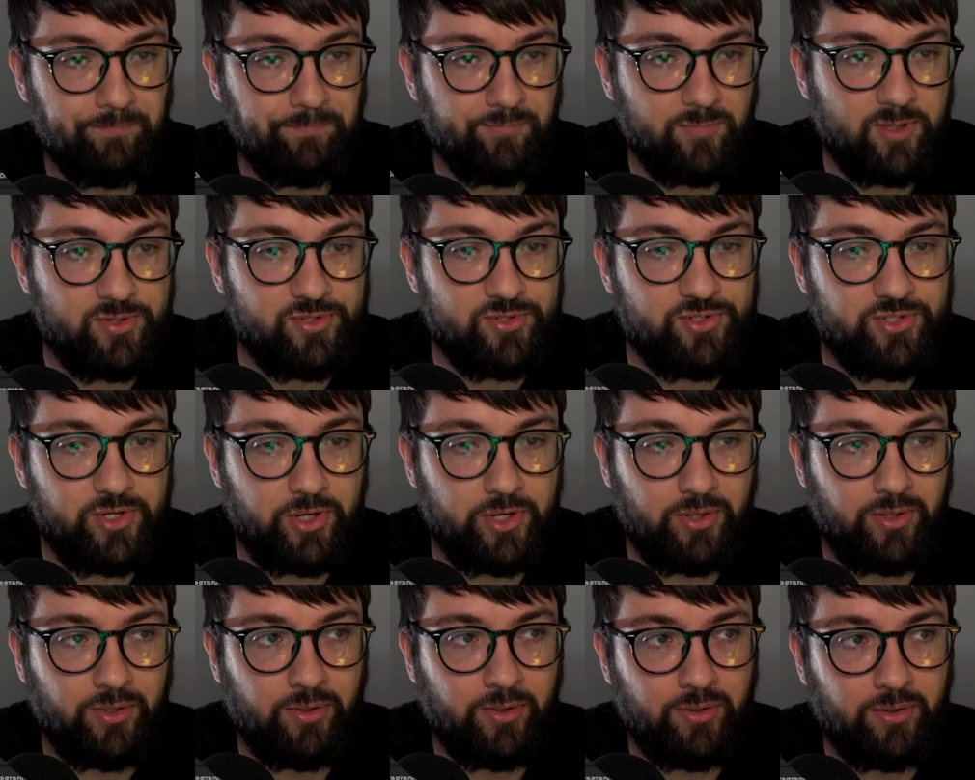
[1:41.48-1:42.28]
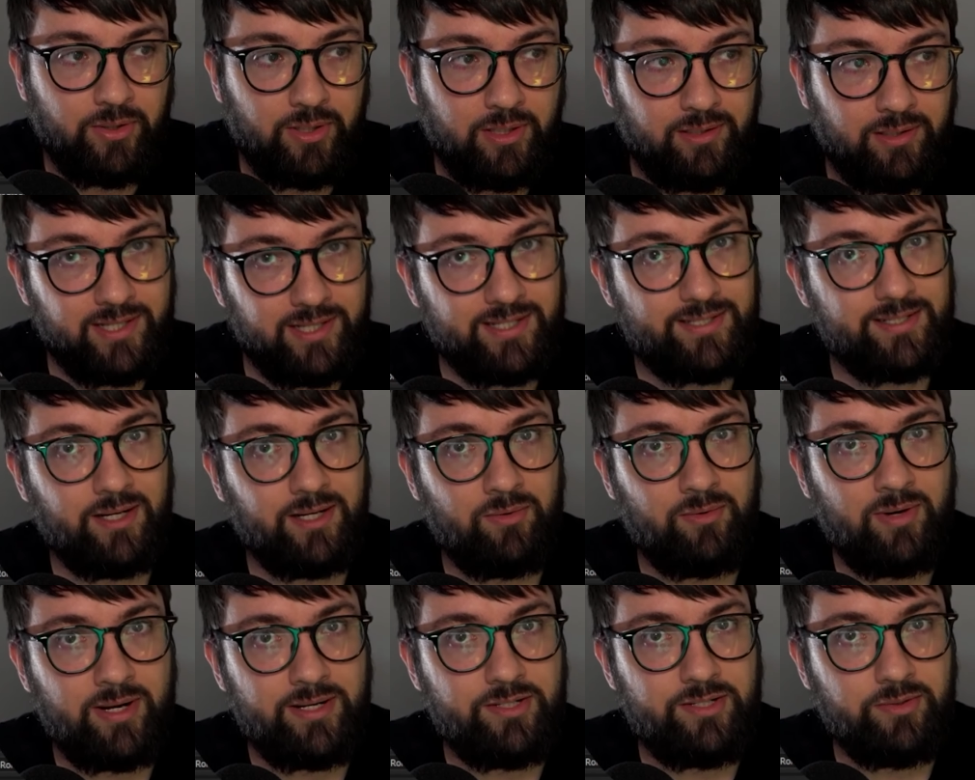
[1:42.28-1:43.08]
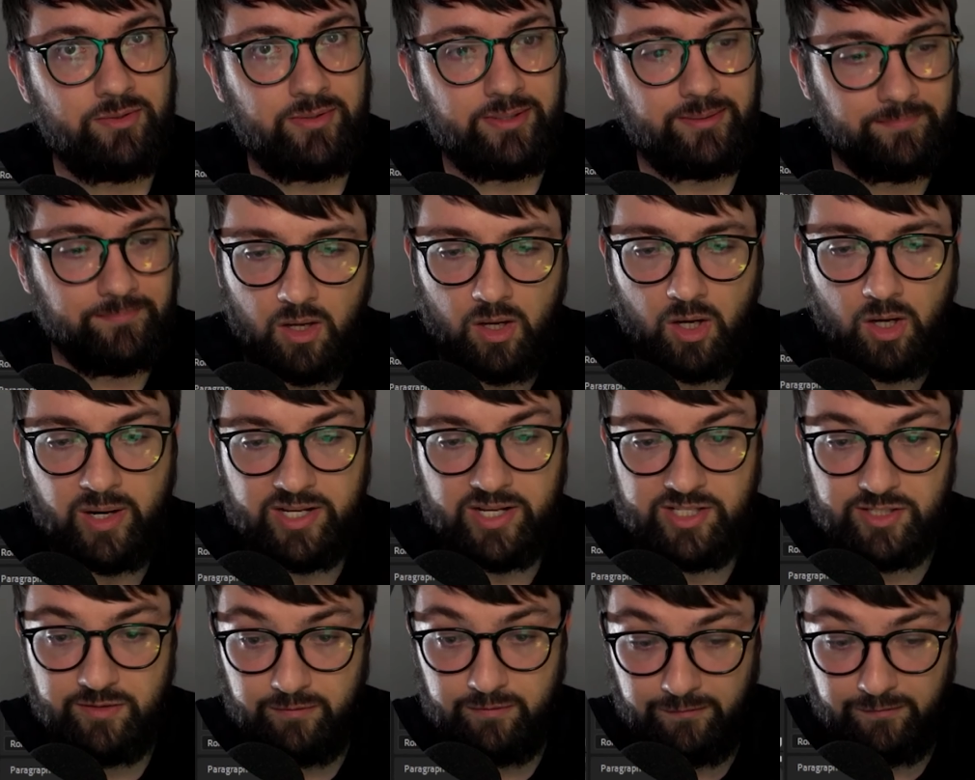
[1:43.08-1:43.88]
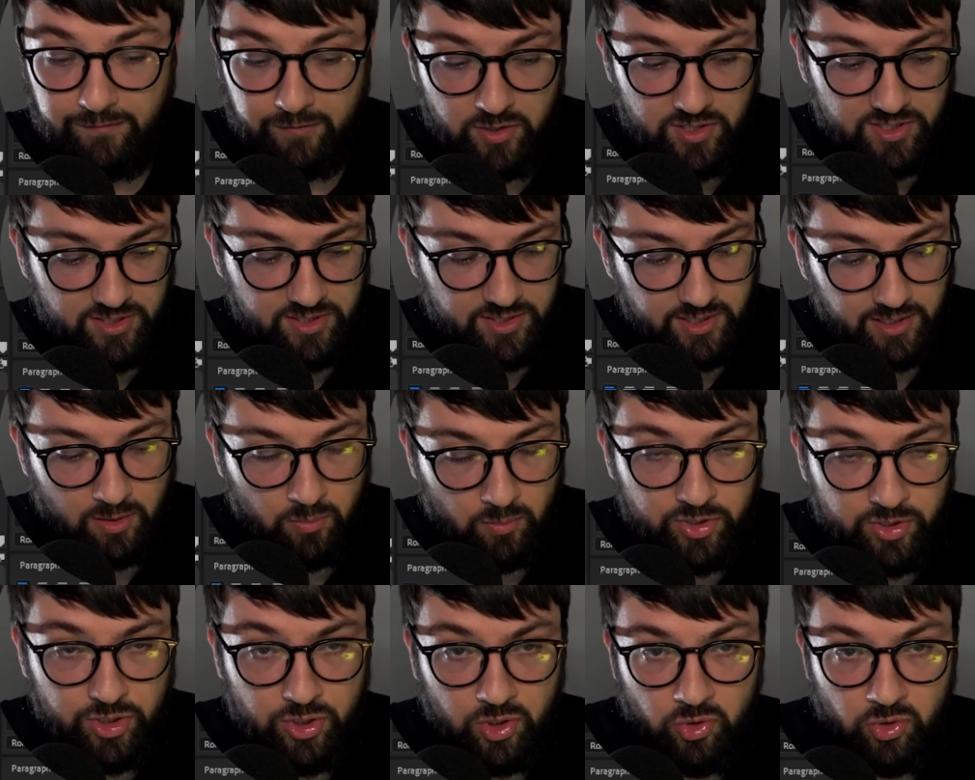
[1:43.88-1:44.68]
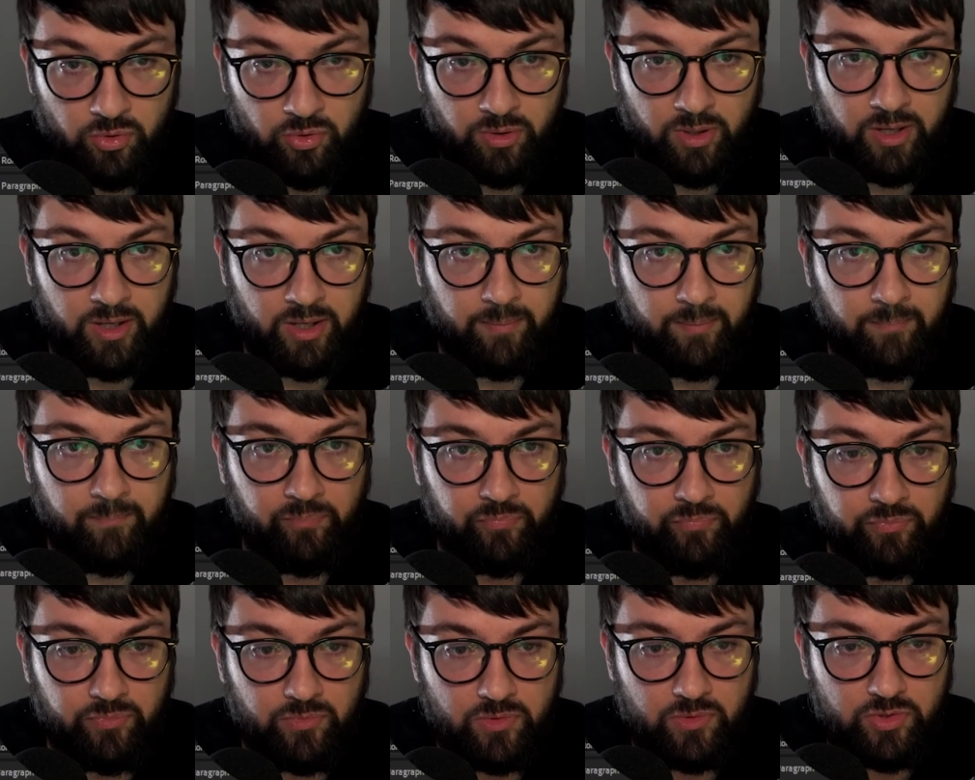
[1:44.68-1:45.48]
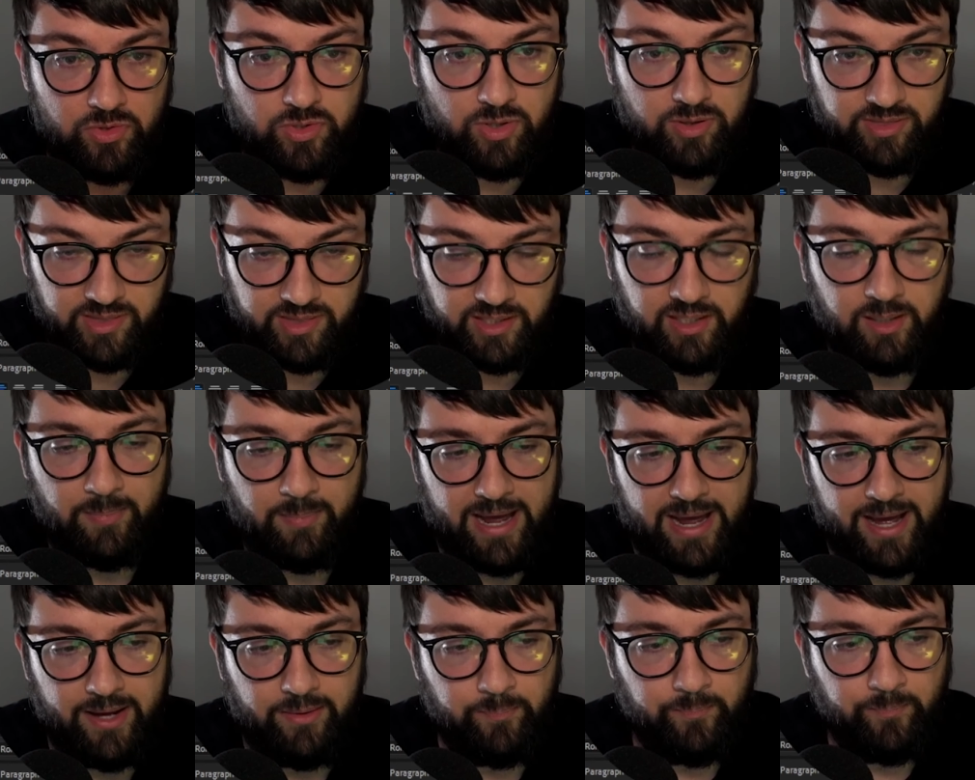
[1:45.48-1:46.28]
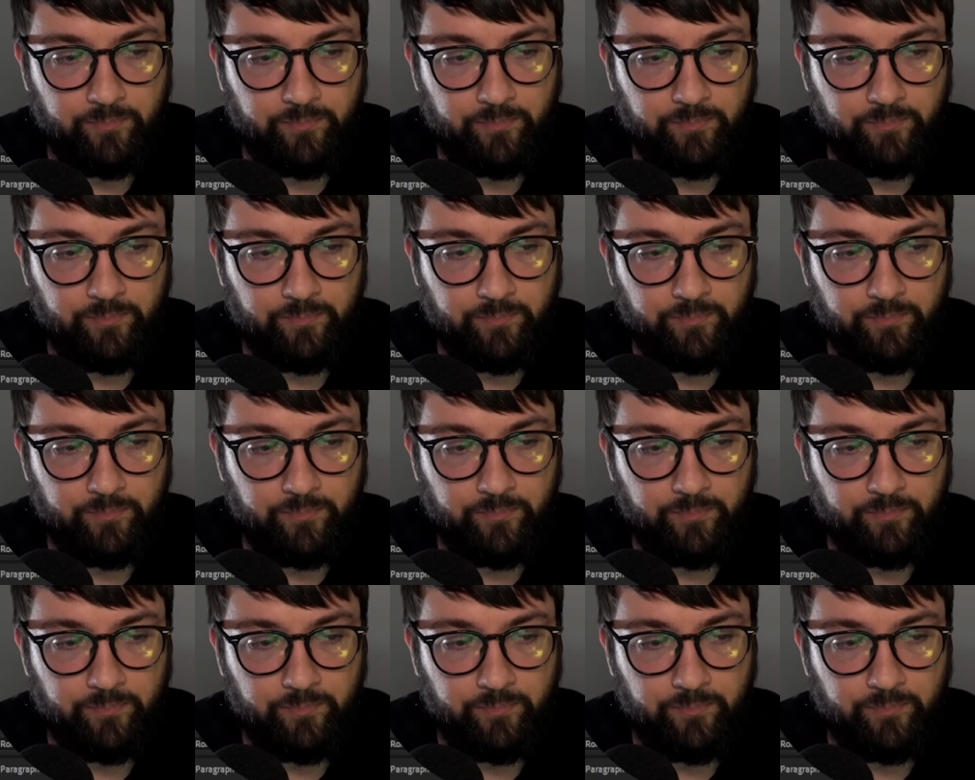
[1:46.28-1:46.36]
So let's get right to it. All right, so the first thing I want you to think about